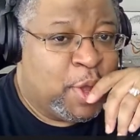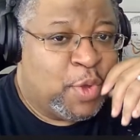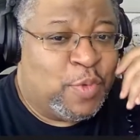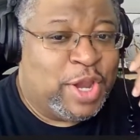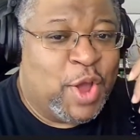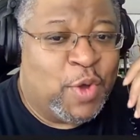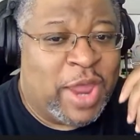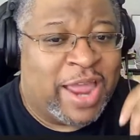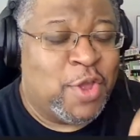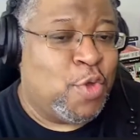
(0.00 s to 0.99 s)
We know
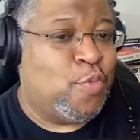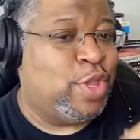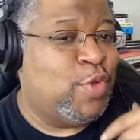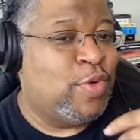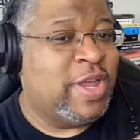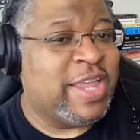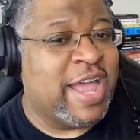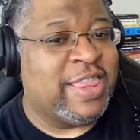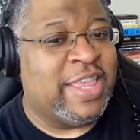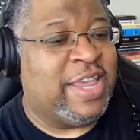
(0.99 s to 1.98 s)
that when you look
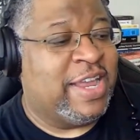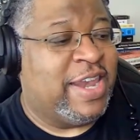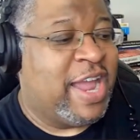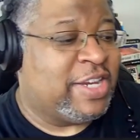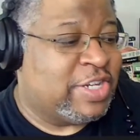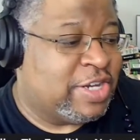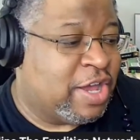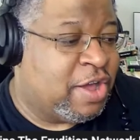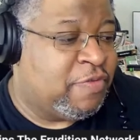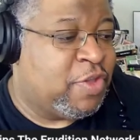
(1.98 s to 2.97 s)
at the connection
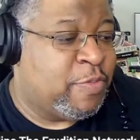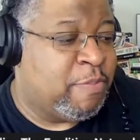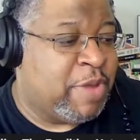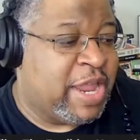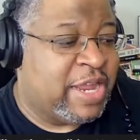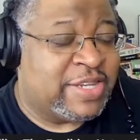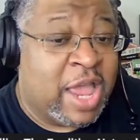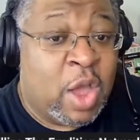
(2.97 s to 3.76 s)
of human beings,